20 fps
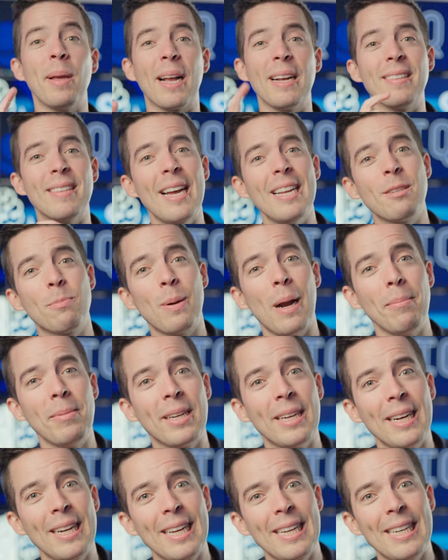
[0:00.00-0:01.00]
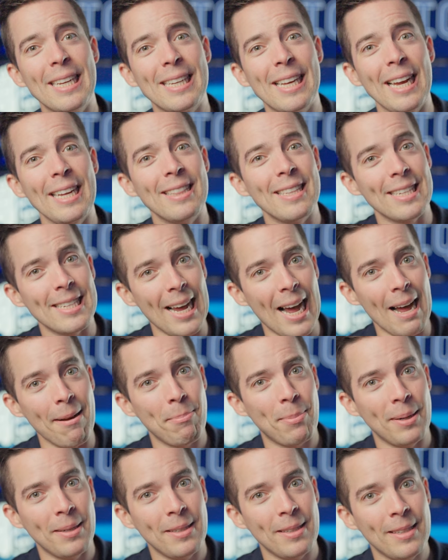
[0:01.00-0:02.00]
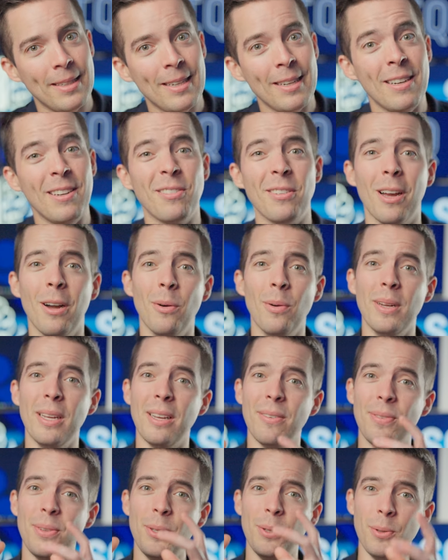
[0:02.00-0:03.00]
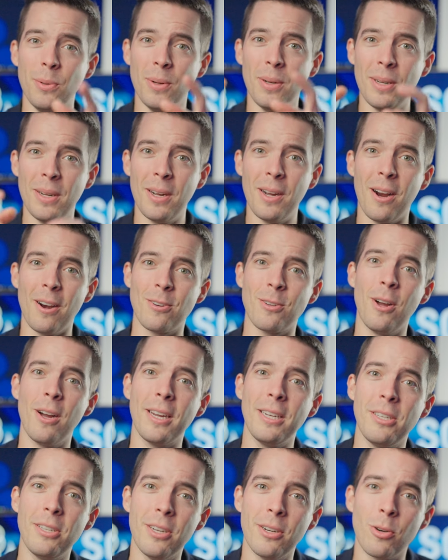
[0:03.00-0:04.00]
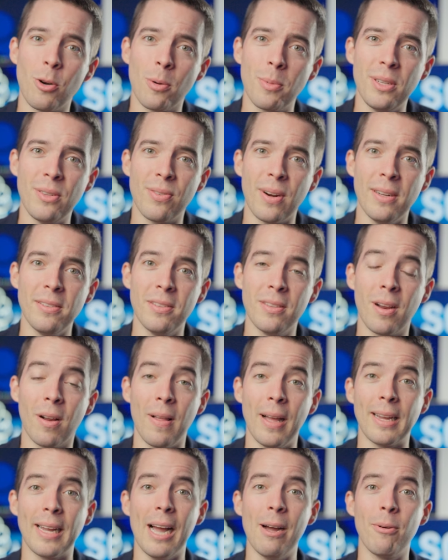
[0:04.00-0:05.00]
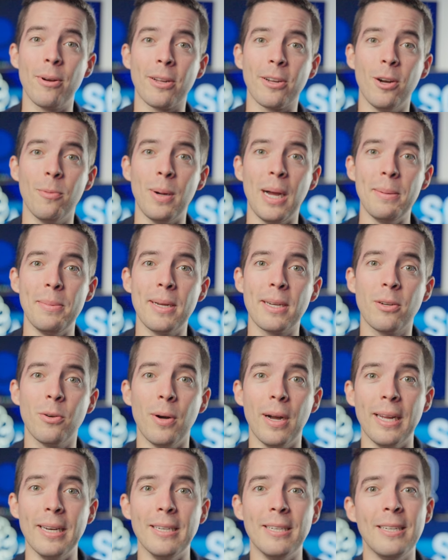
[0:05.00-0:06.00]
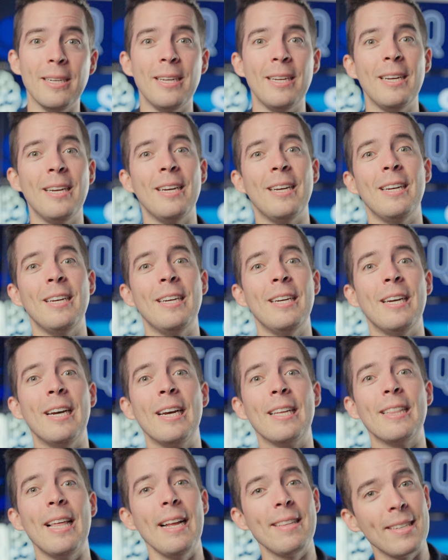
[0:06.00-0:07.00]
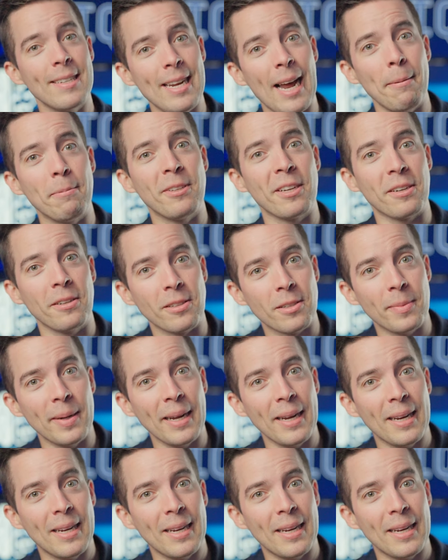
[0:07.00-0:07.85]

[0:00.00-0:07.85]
because that's probably going to indicate the top. So if you are talking to your normie friends and they're like, I want to go buy Bitcoin, that's a top signal to me.